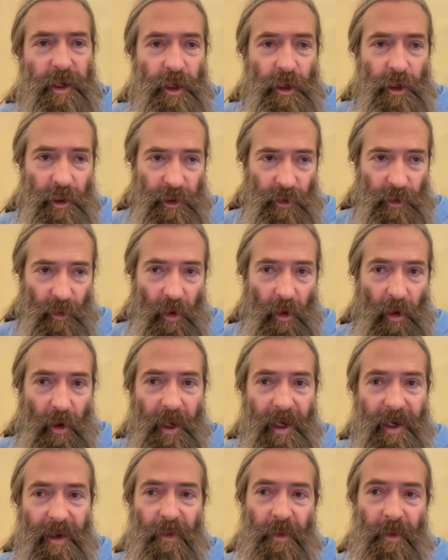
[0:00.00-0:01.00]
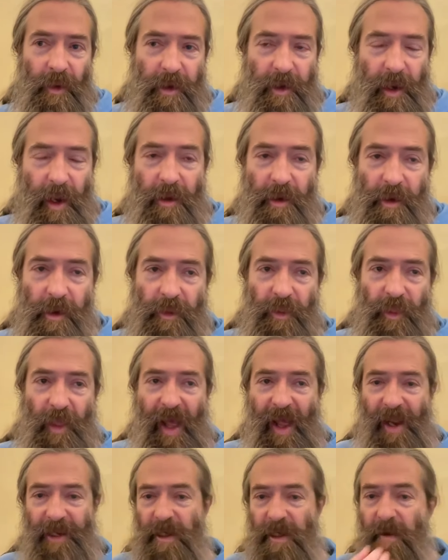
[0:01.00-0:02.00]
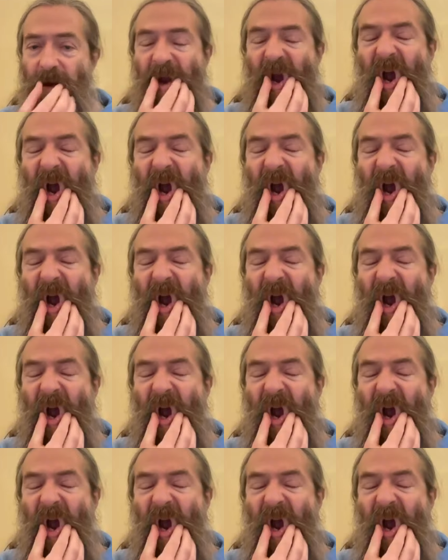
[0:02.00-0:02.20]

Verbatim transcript: unusual in the sense that,